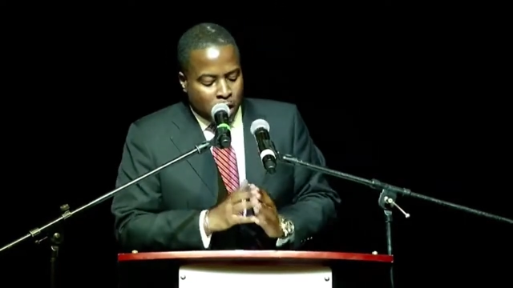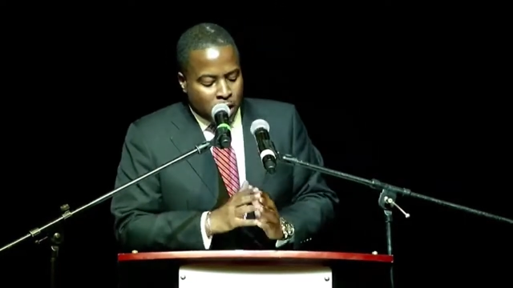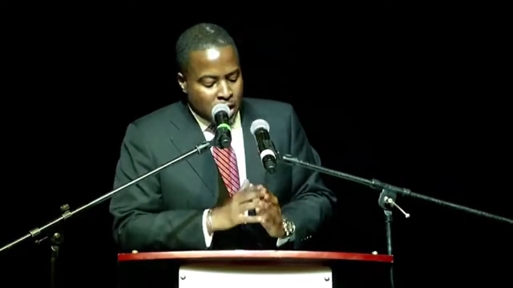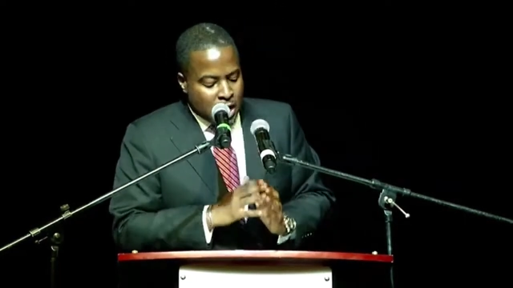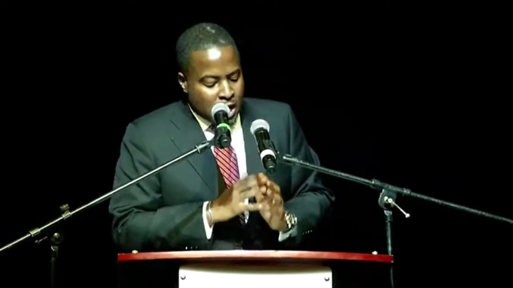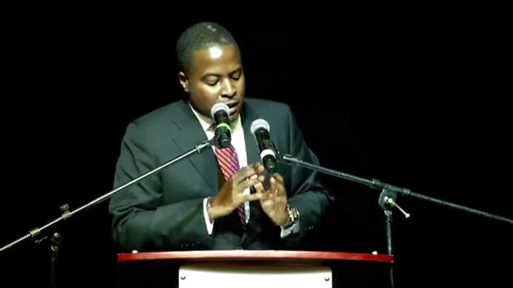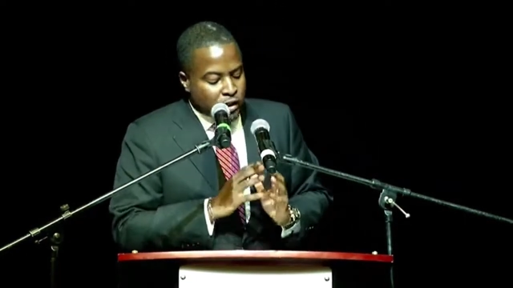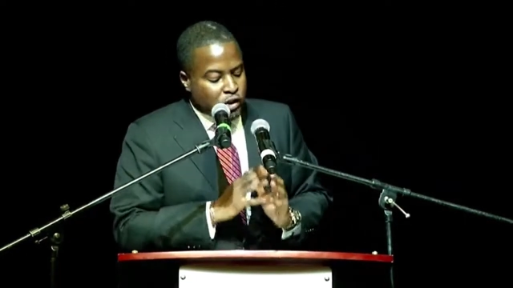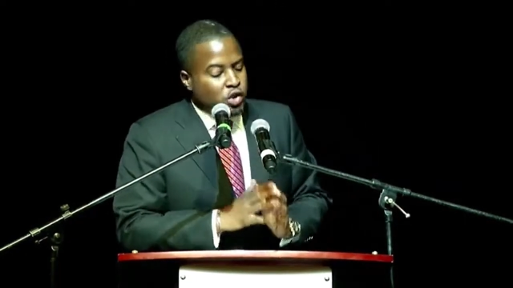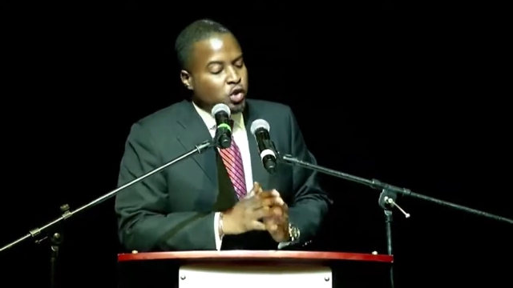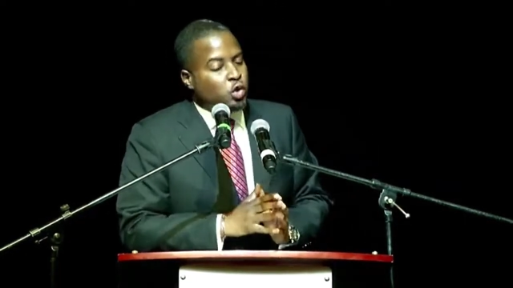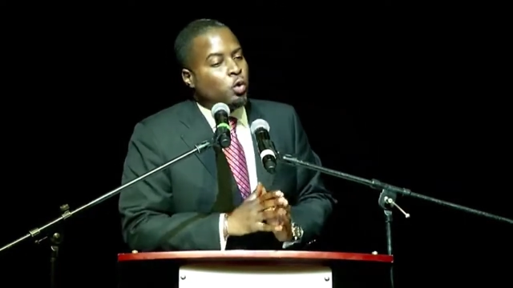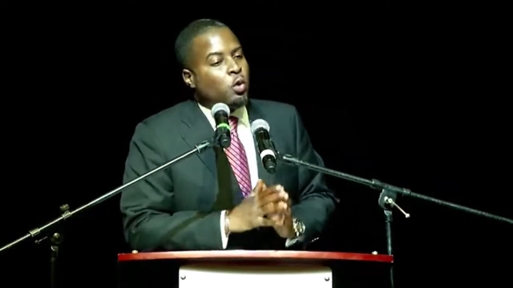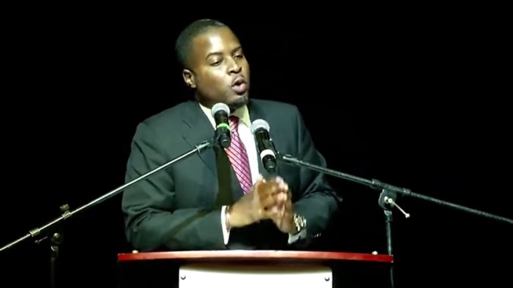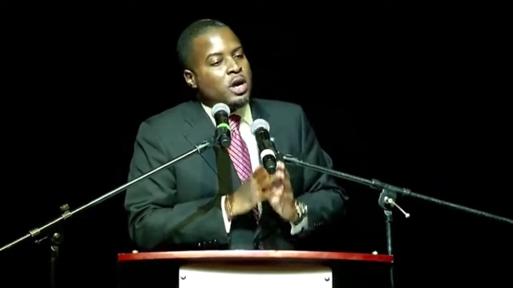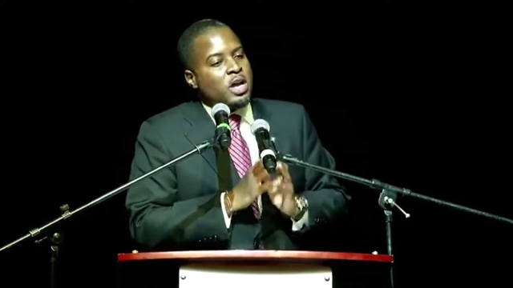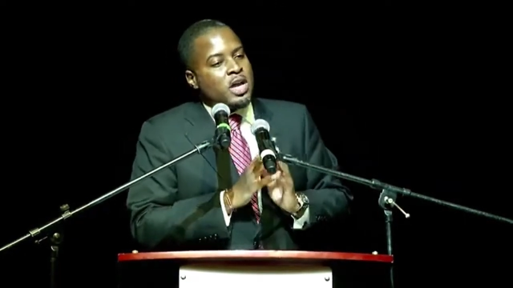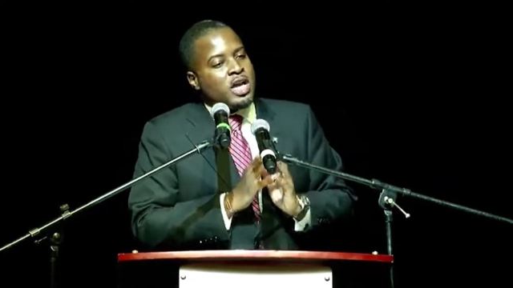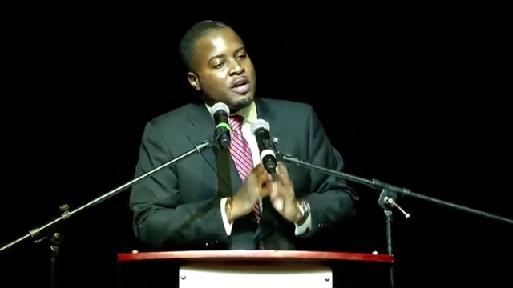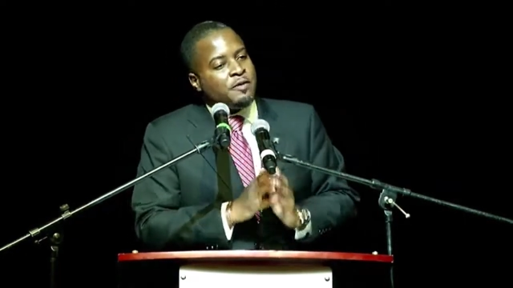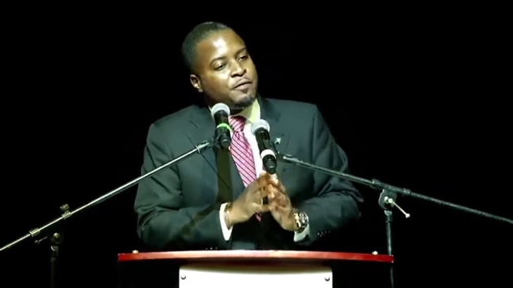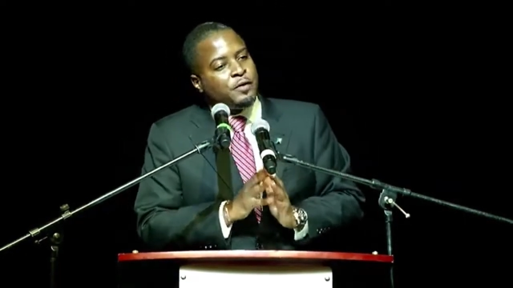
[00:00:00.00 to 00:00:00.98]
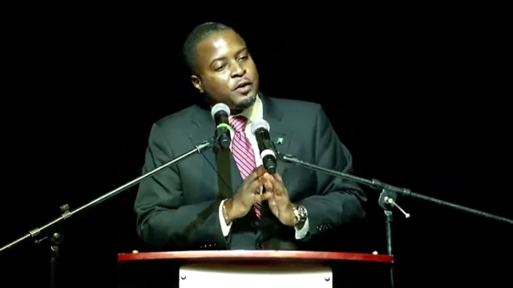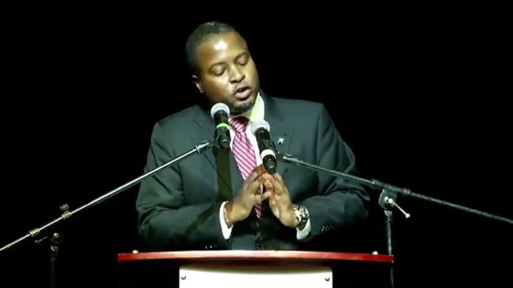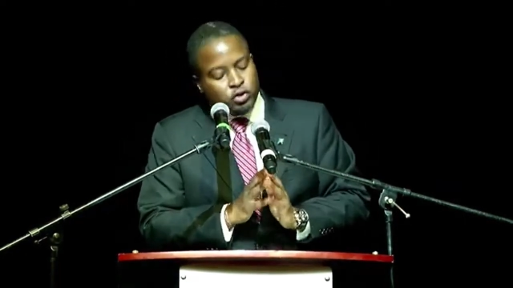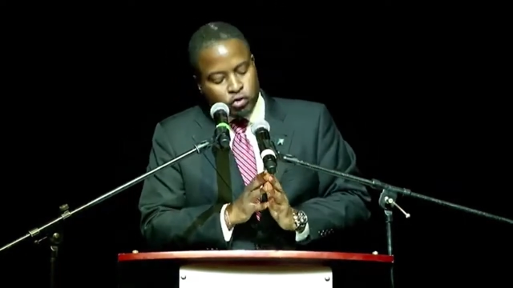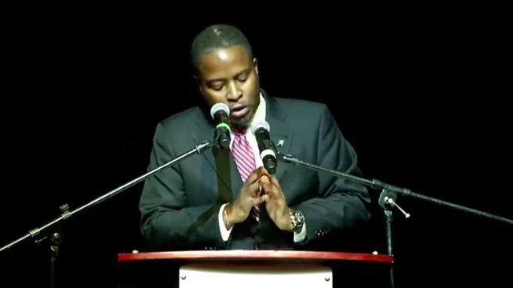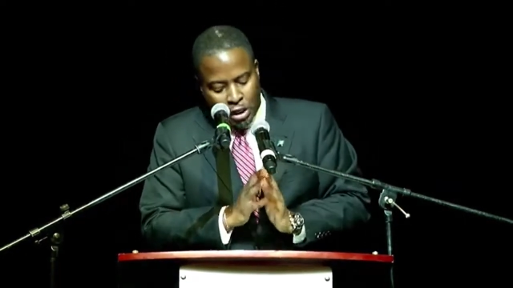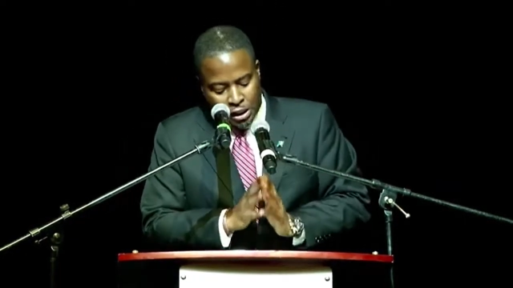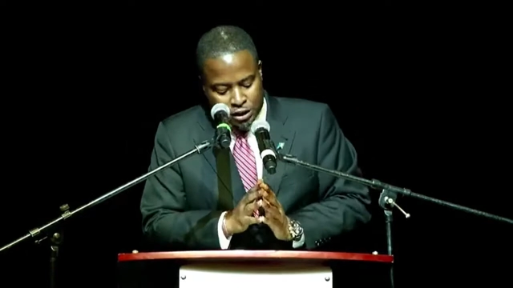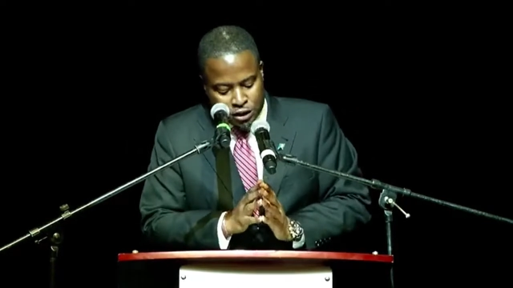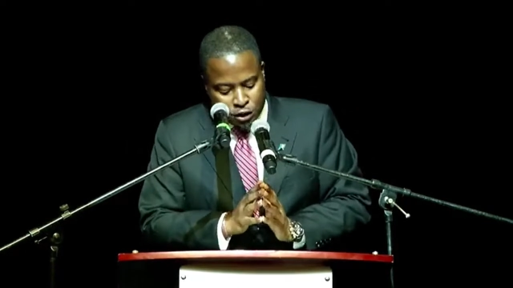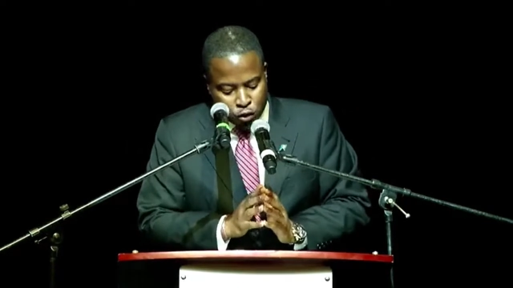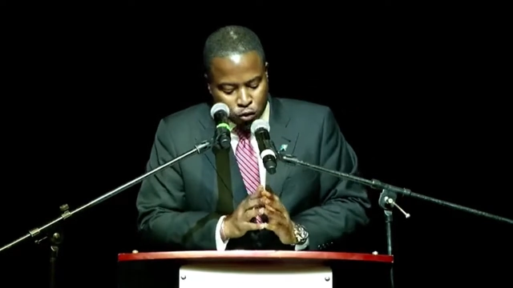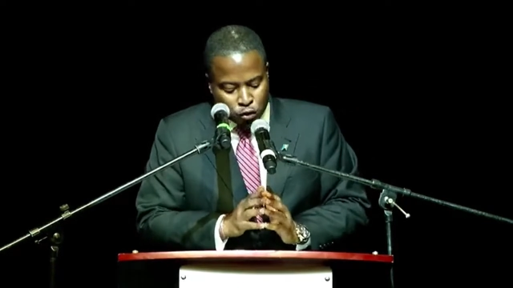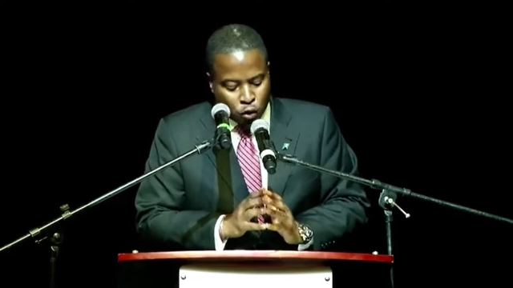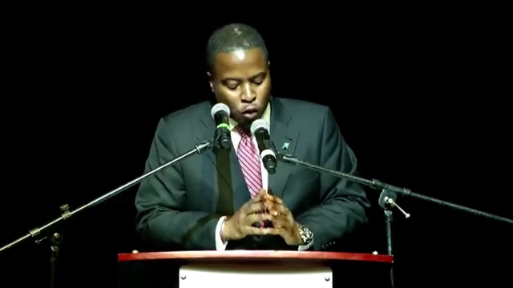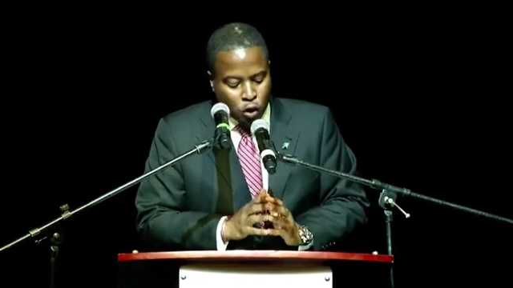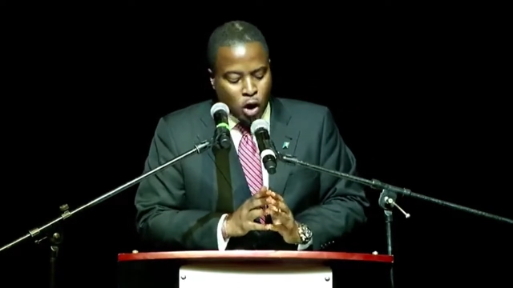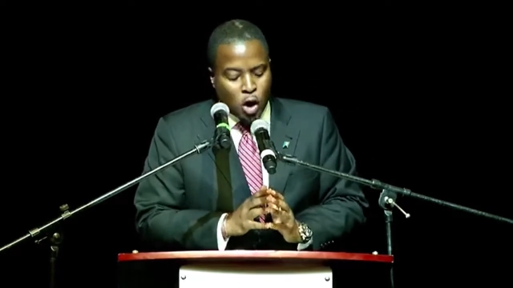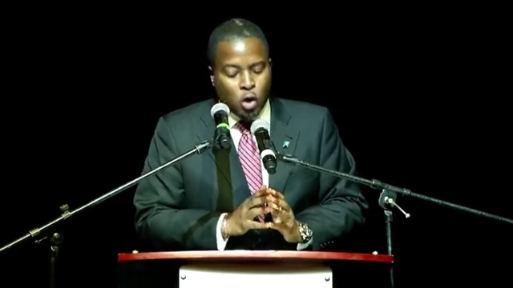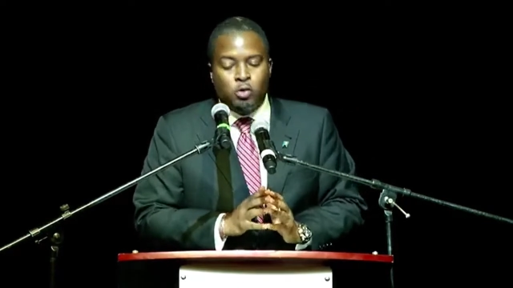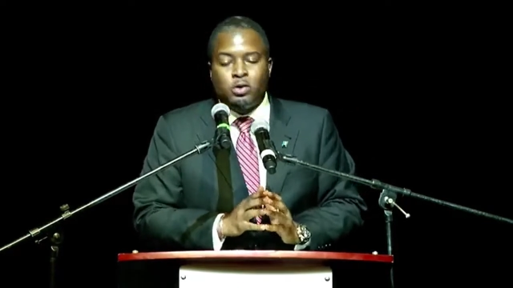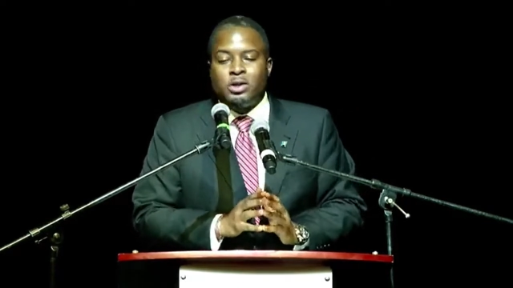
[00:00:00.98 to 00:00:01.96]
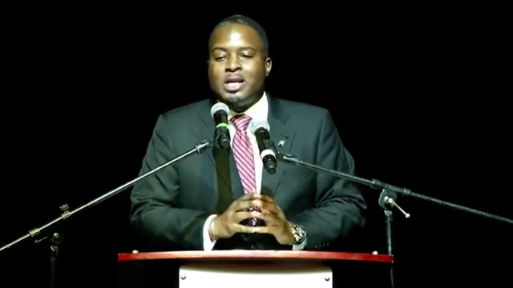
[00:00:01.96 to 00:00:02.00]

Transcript: and sewer infrastructure rollout